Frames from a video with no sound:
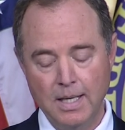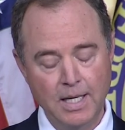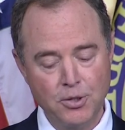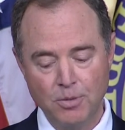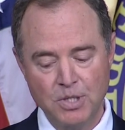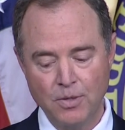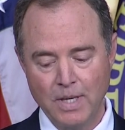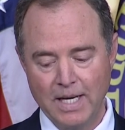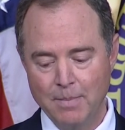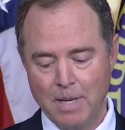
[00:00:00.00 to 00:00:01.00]
In terms of the
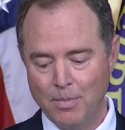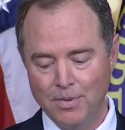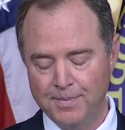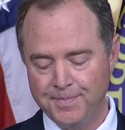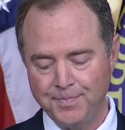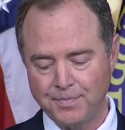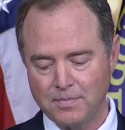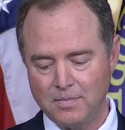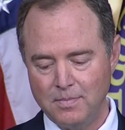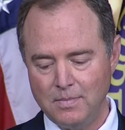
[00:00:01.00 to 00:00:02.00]
ranking member,
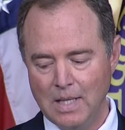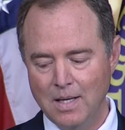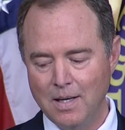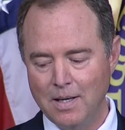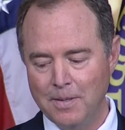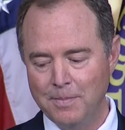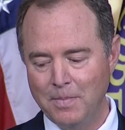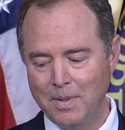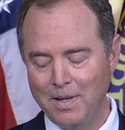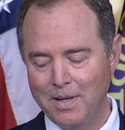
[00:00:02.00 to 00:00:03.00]

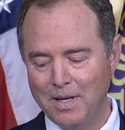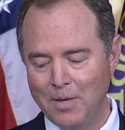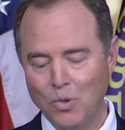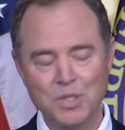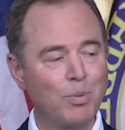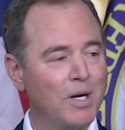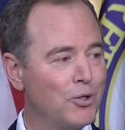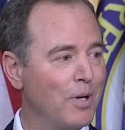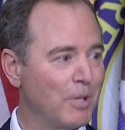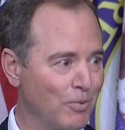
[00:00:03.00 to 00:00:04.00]
it won't
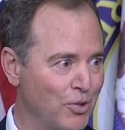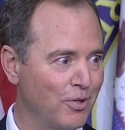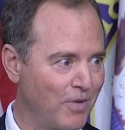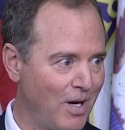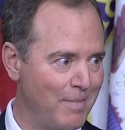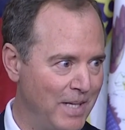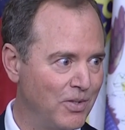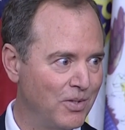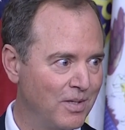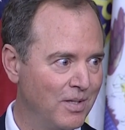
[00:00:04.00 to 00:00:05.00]
surprise you, I'm going to reserve
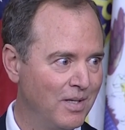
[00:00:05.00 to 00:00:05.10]
comment.